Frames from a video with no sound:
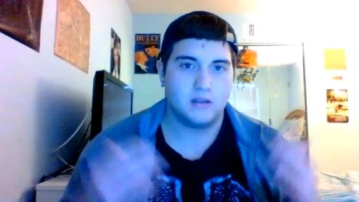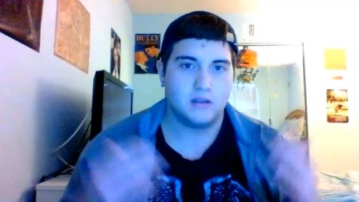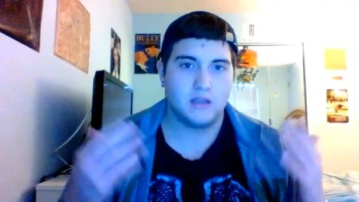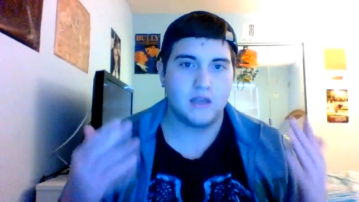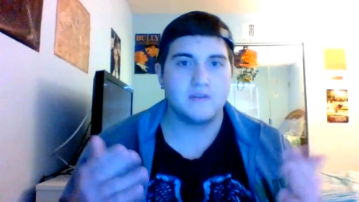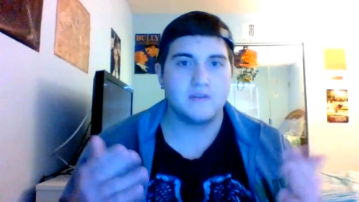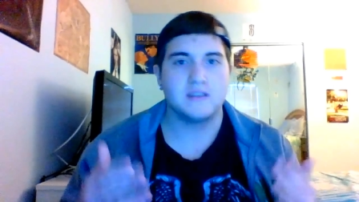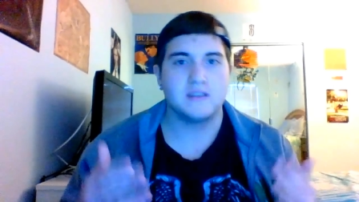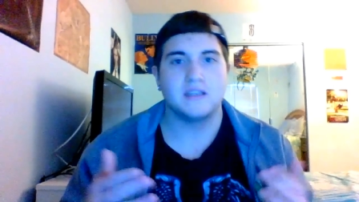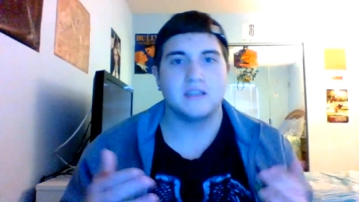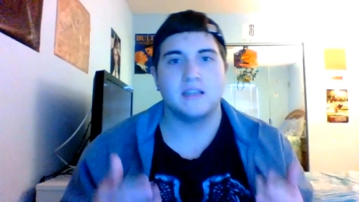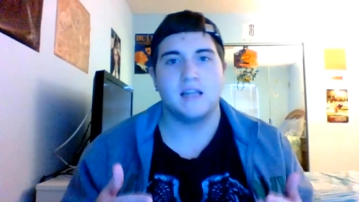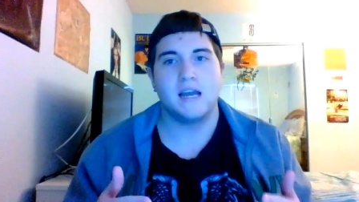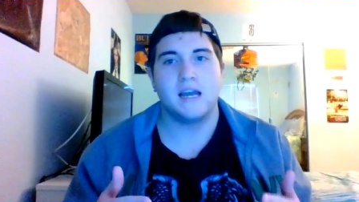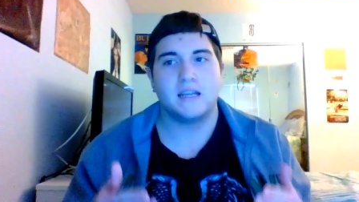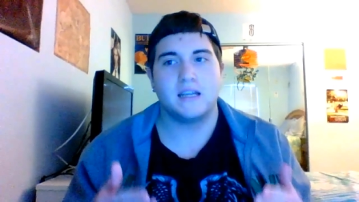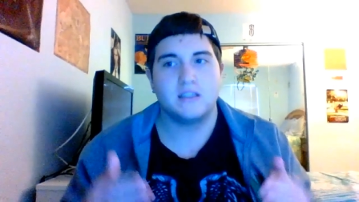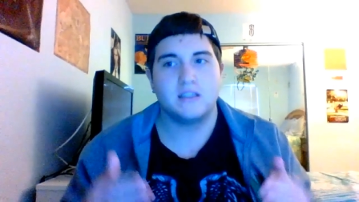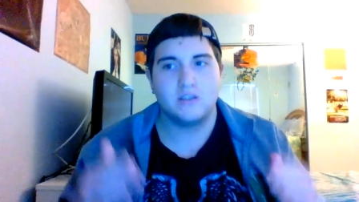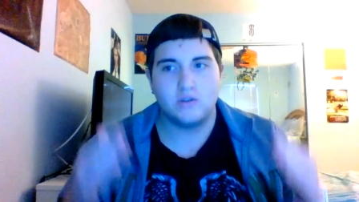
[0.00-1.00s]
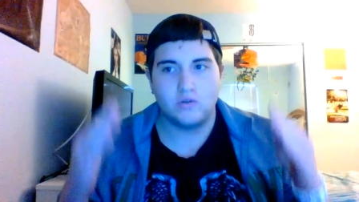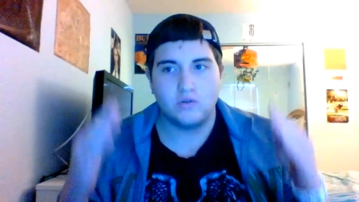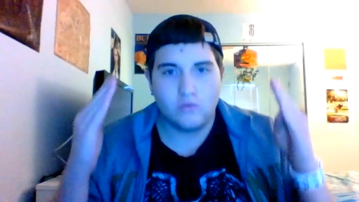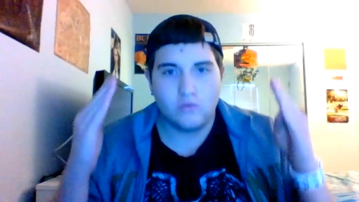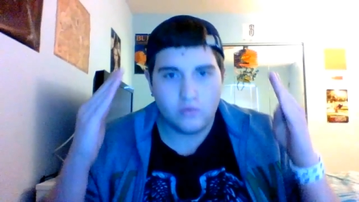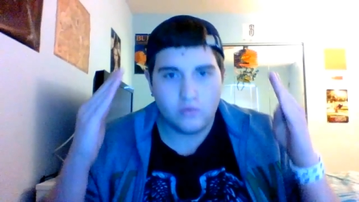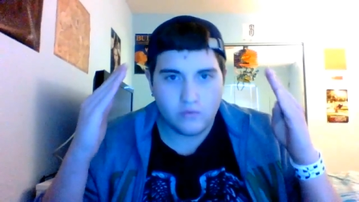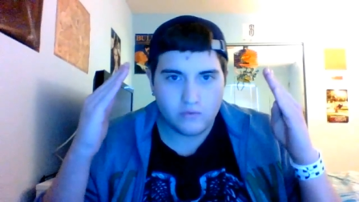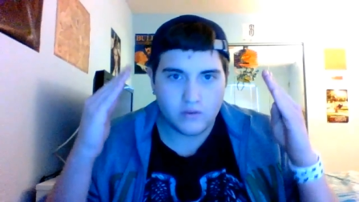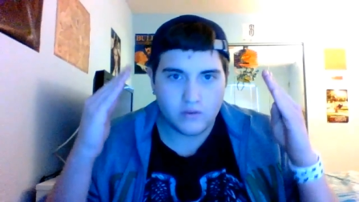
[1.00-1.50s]
give this a like
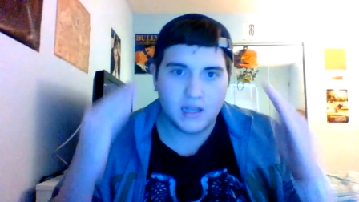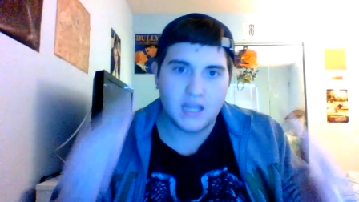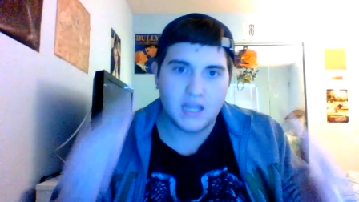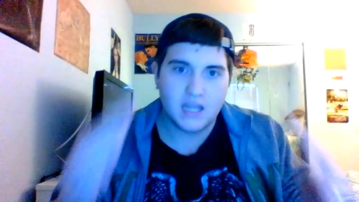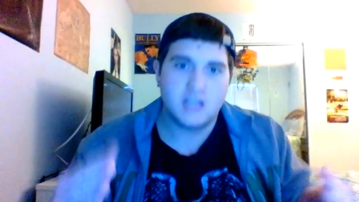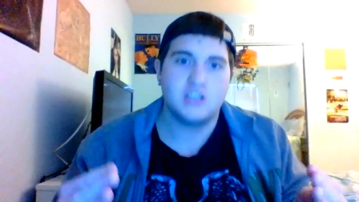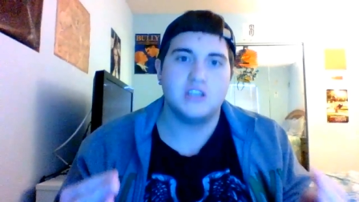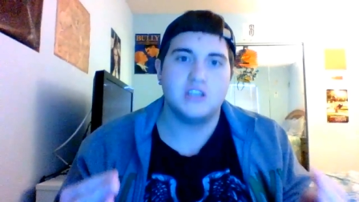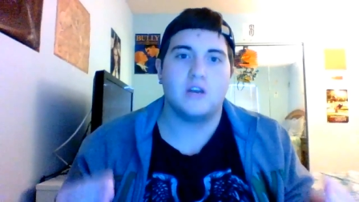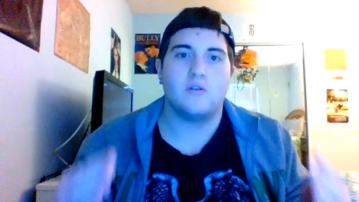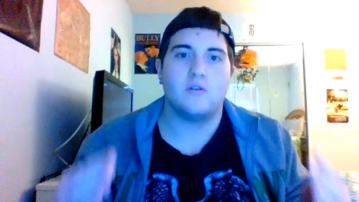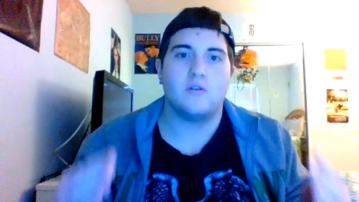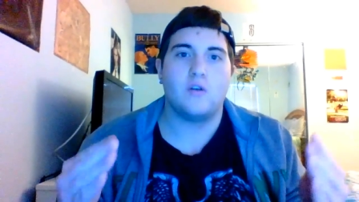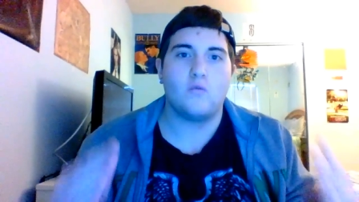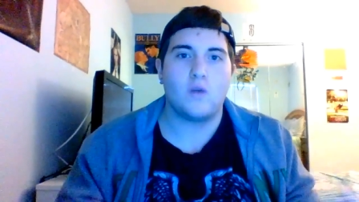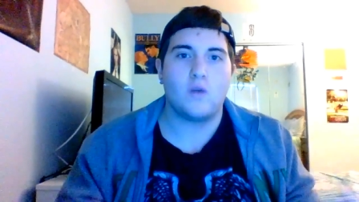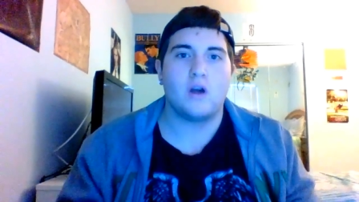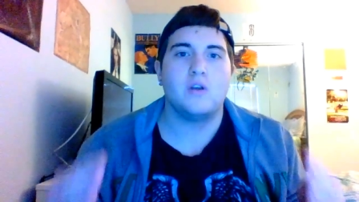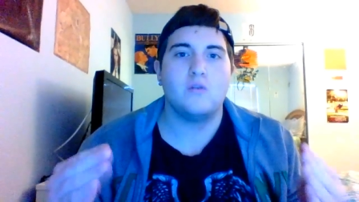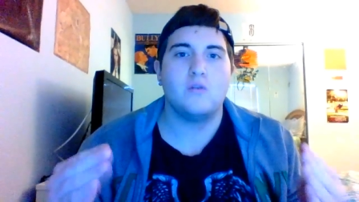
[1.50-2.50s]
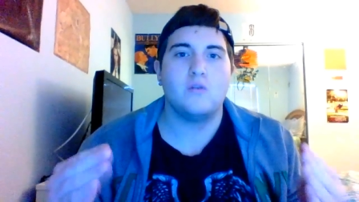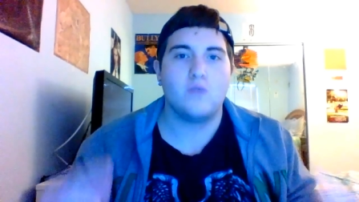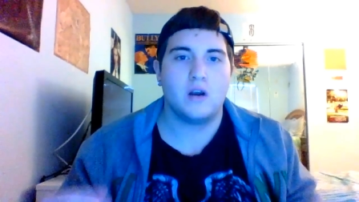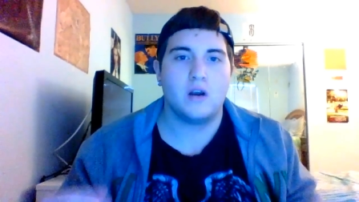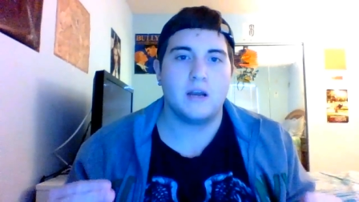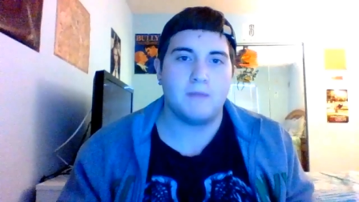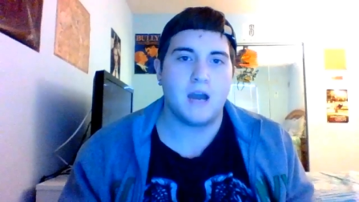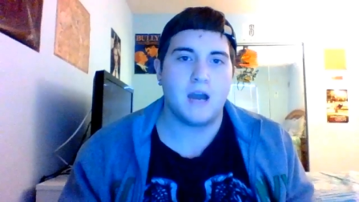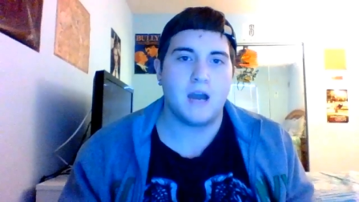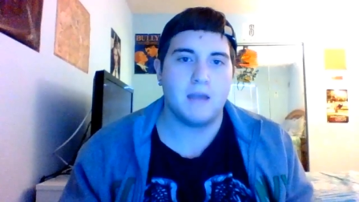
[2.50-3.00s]
to the legendary Rowdy
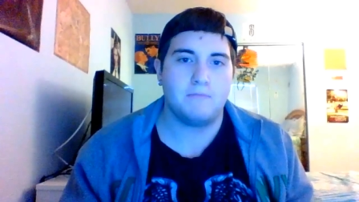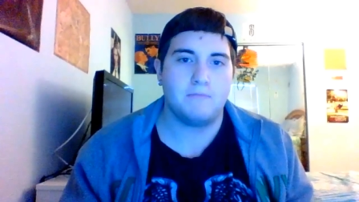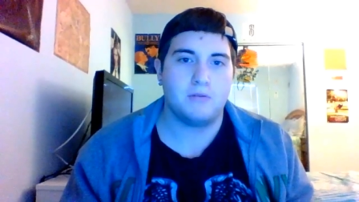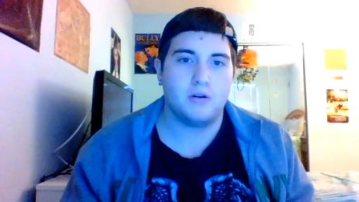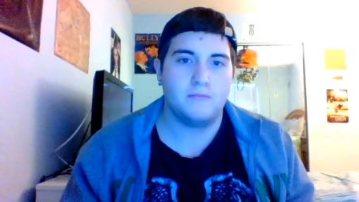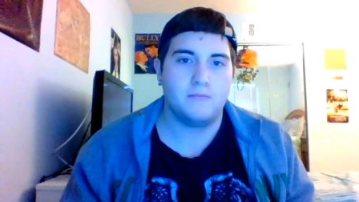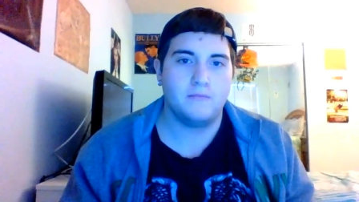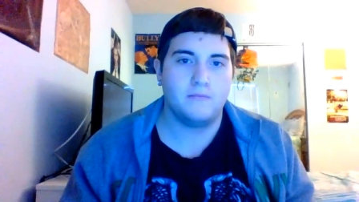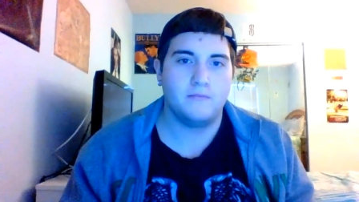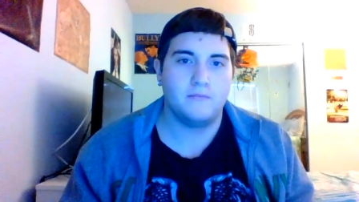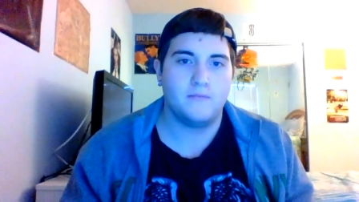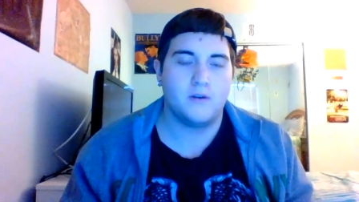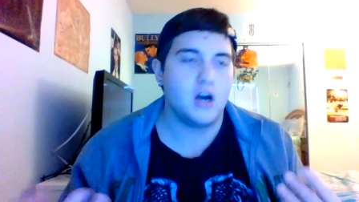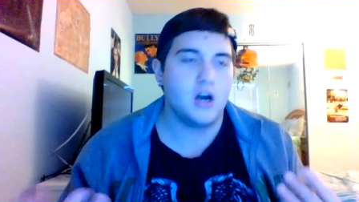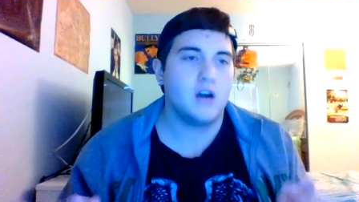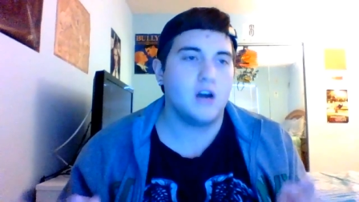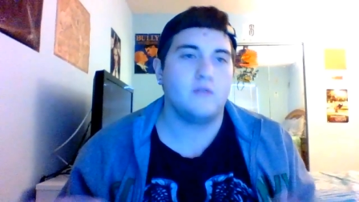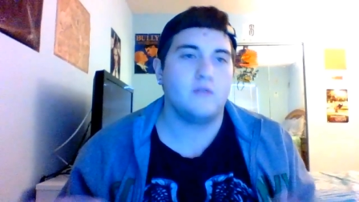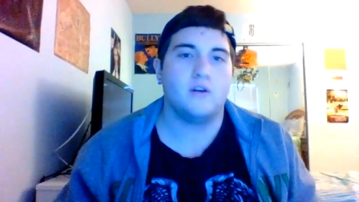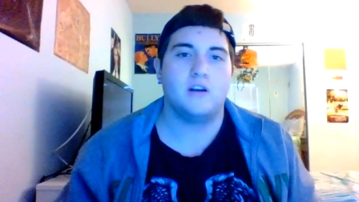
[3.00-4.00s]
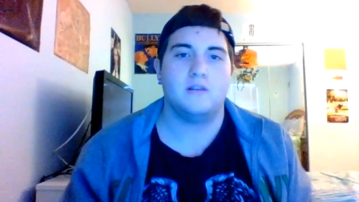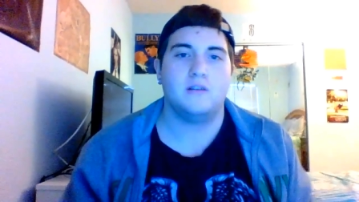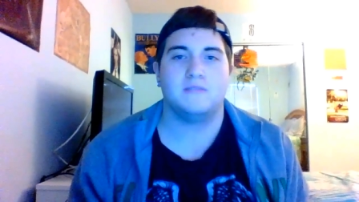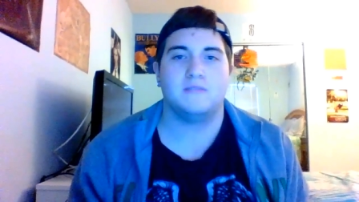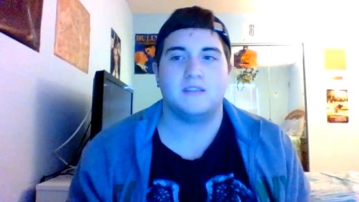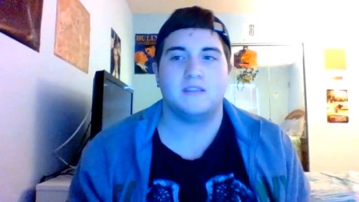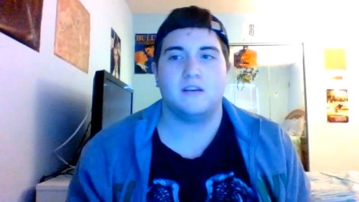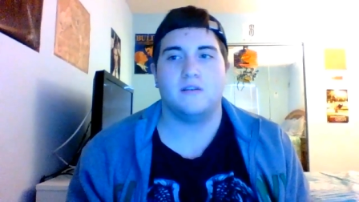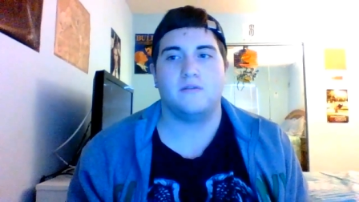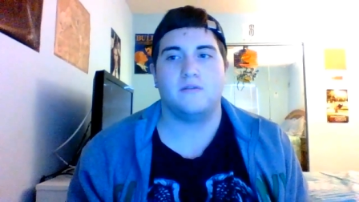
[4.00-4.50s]
Roddy Piper for Hot Rod
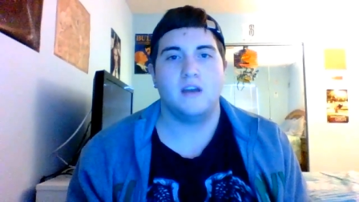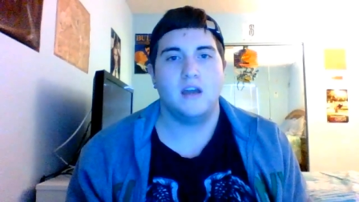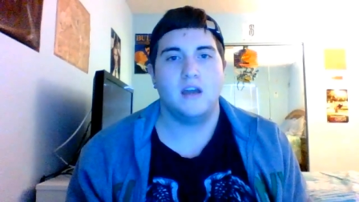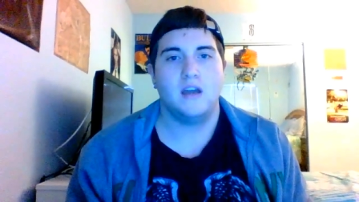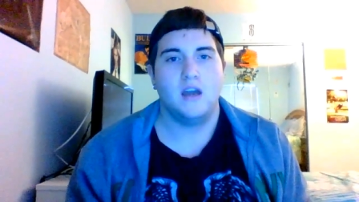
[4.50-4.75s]
himself.